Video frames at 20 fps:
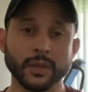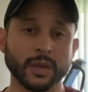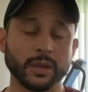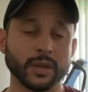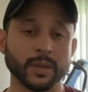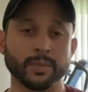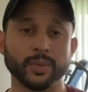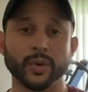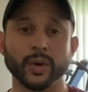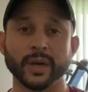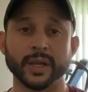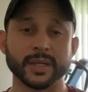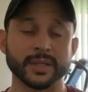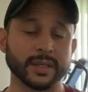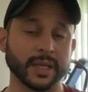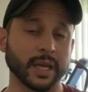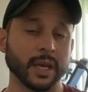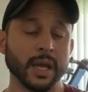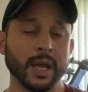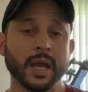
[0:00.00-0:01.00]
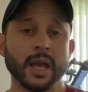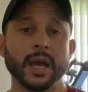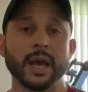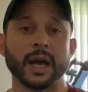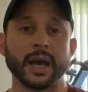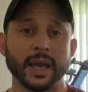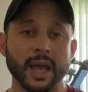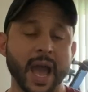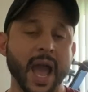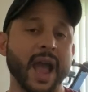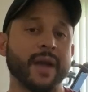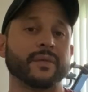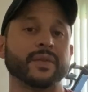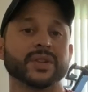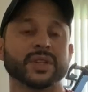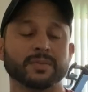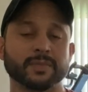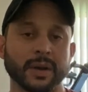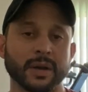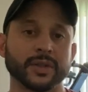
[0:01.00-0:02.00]
The point is that I
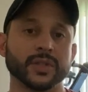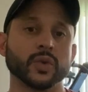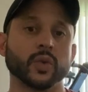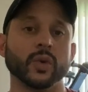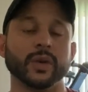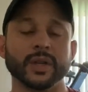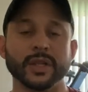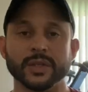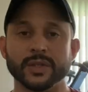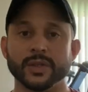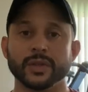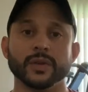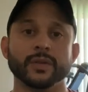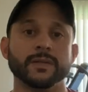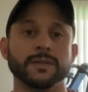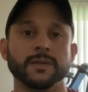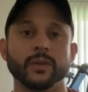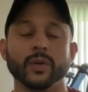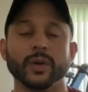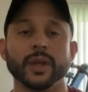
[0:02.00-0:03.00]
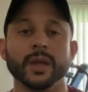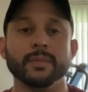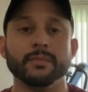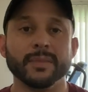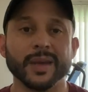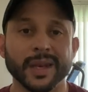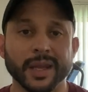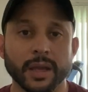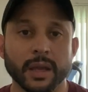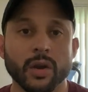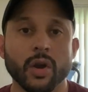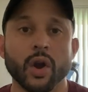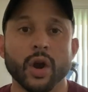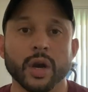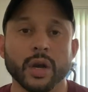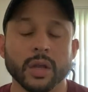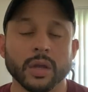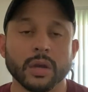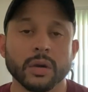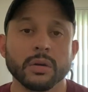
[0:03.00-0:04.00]
average about 20 to 40 minute
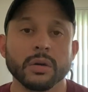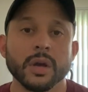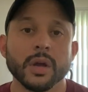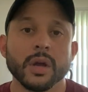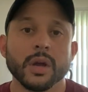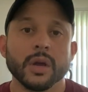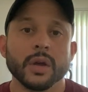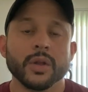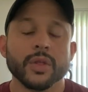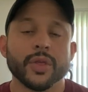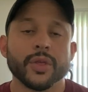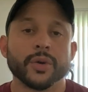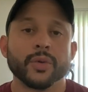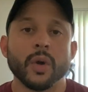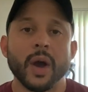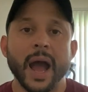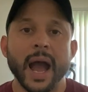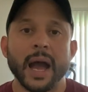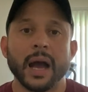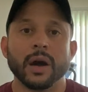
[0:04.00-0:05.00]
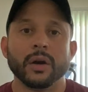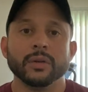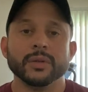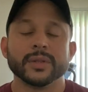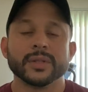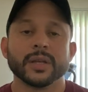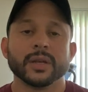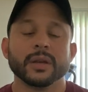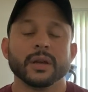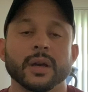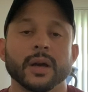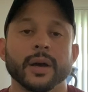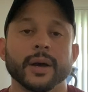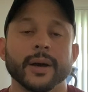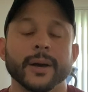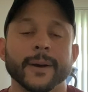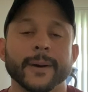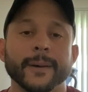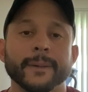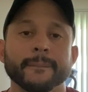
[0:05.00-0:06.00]
cardio throughout
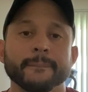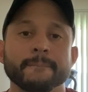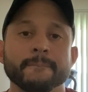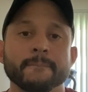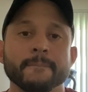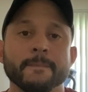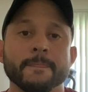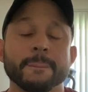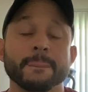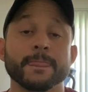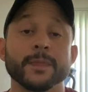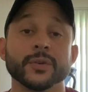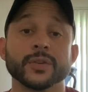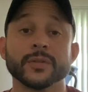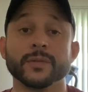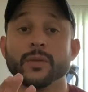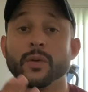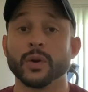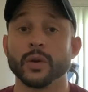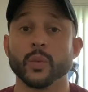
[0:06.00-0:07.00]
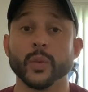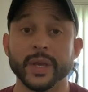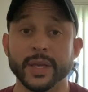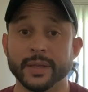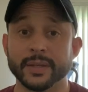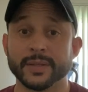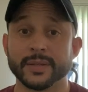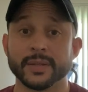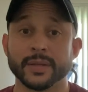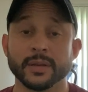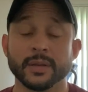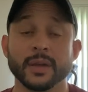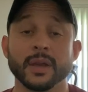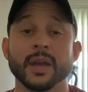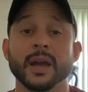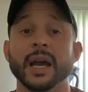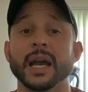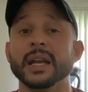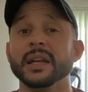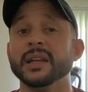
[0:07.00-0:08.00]
those 4 weeks.
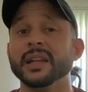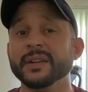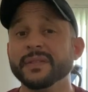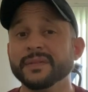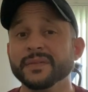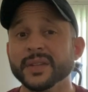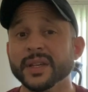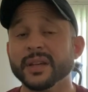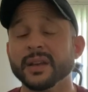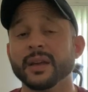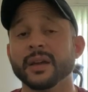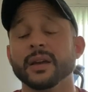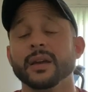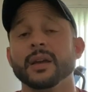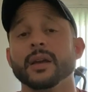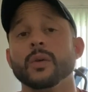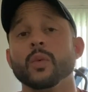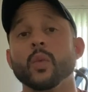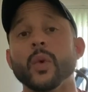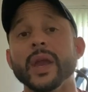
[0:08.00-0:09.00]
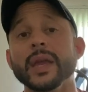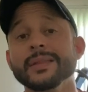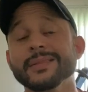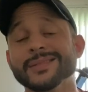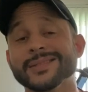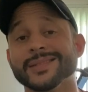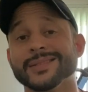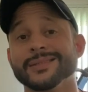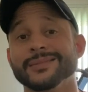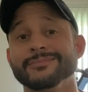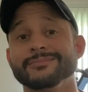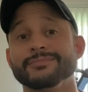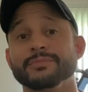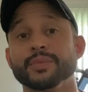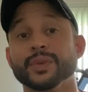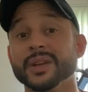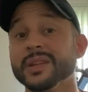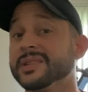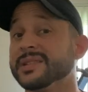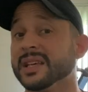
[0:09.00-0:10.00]
I lifted weights
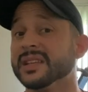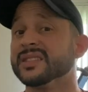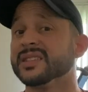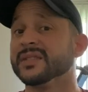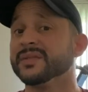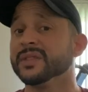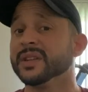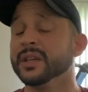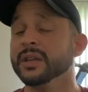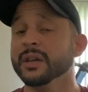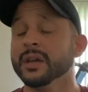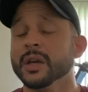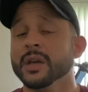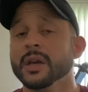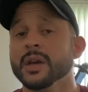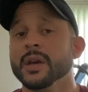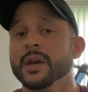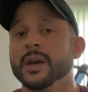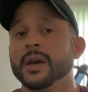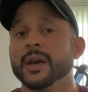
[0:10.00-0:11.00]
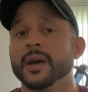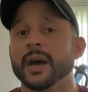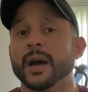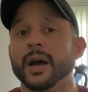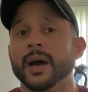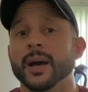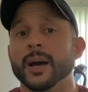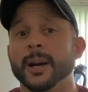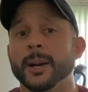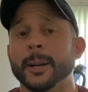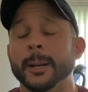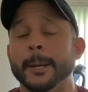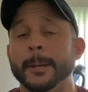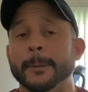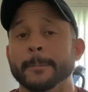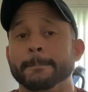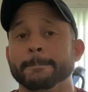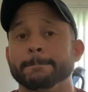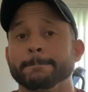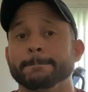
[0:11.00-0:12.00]
pretty intensively.
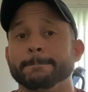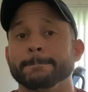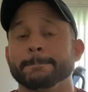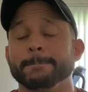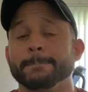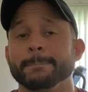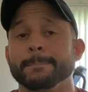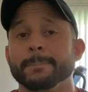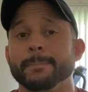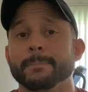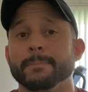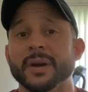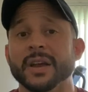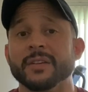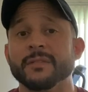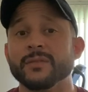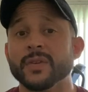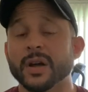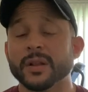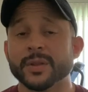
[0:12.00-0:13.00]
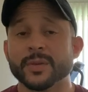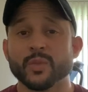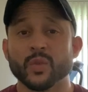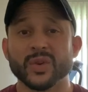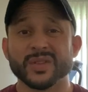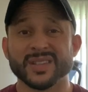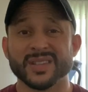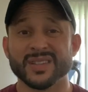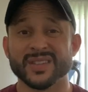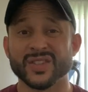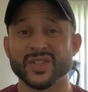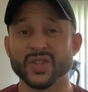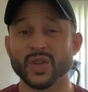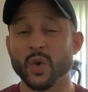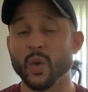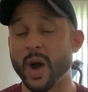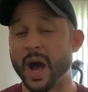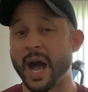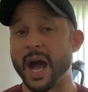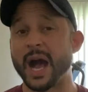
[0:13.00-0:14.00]
My volume wasn't
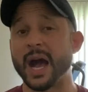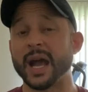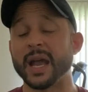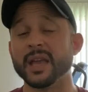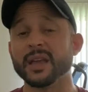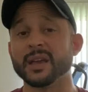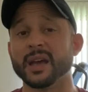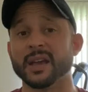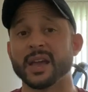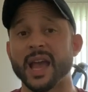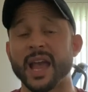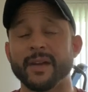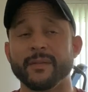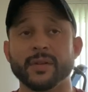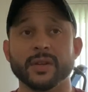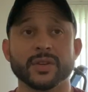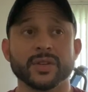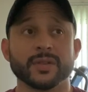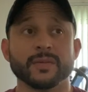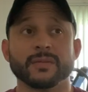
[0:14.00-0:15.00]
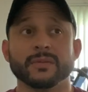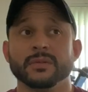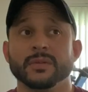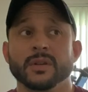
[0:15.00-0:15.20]
so high. I averaged